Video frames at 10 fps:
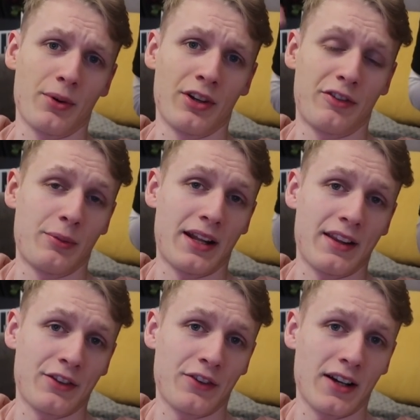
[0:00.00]
button if you've made
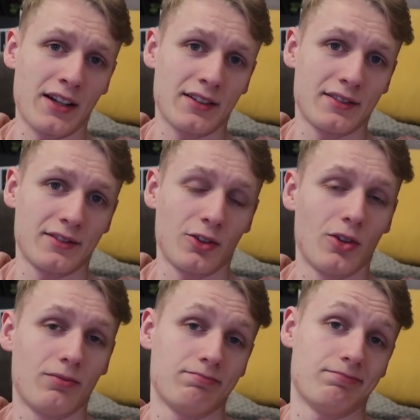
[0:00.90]
it this far.
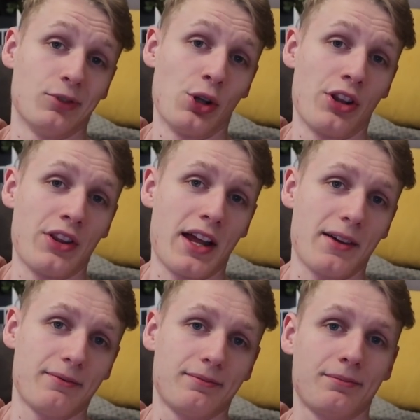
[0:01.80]
Other than
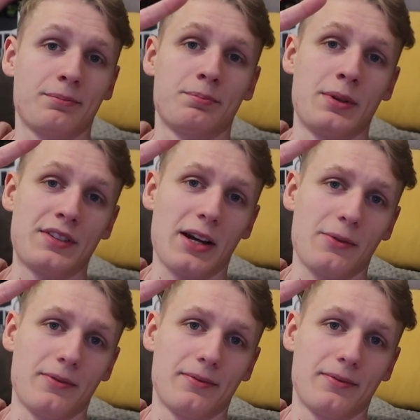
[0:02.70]
that, peace out.